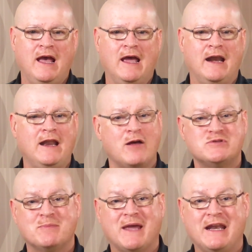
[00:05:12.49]
and it helps
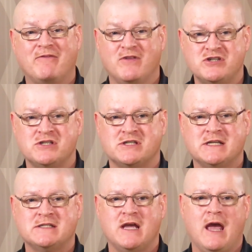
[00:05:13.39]
them gain
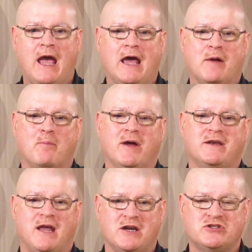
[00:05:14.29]
efficiencies and a
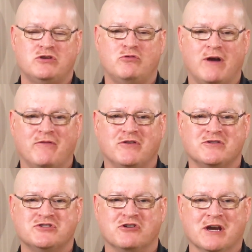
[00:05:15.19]
potential revenue
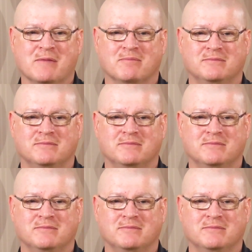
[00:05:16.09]
stream.